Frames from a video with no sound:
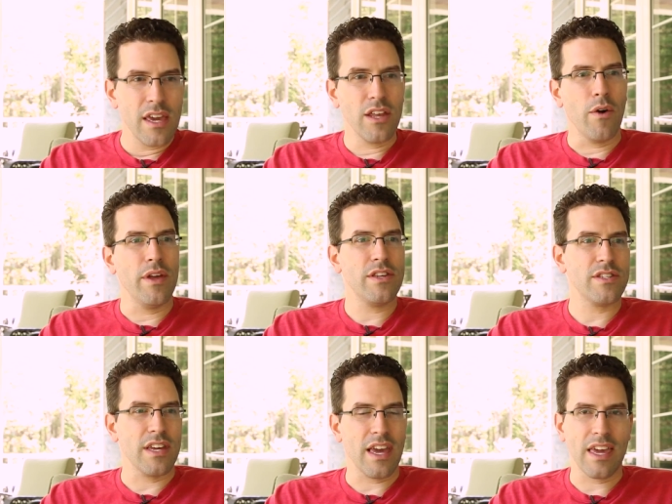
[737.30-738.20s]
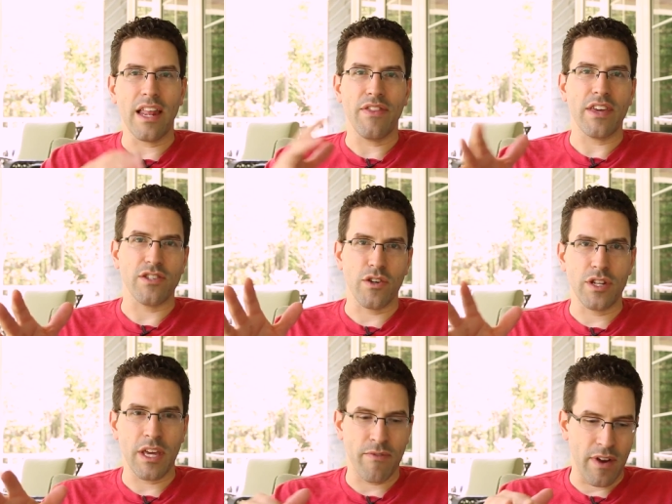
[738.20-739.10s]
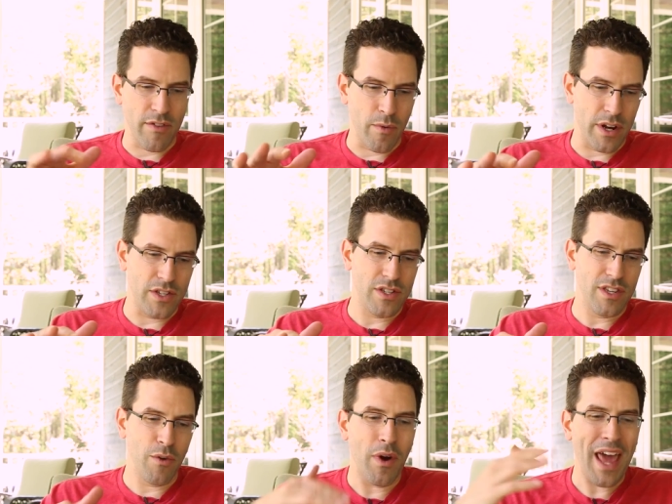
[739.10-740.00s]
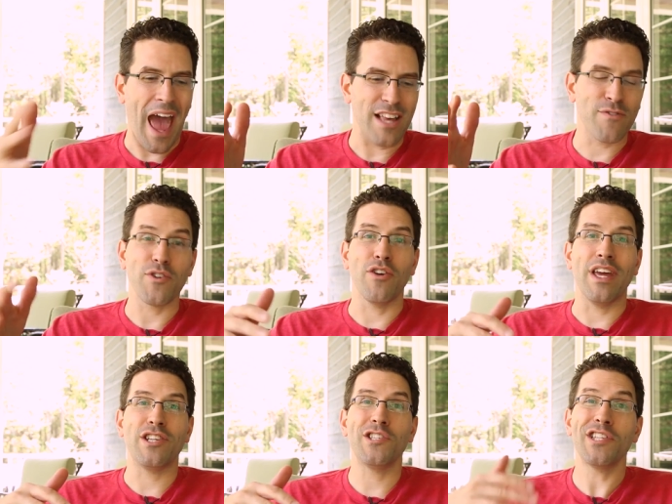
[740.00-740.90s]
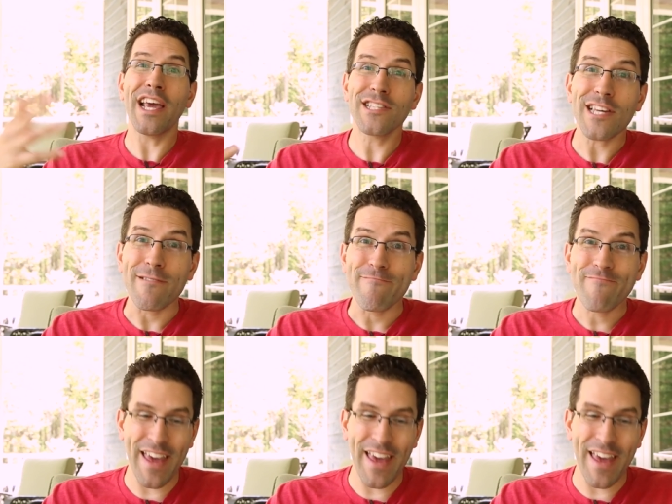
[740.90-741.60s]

you know, and this is like, again, I think is a good tip for everyone is you want to ask for donations nicely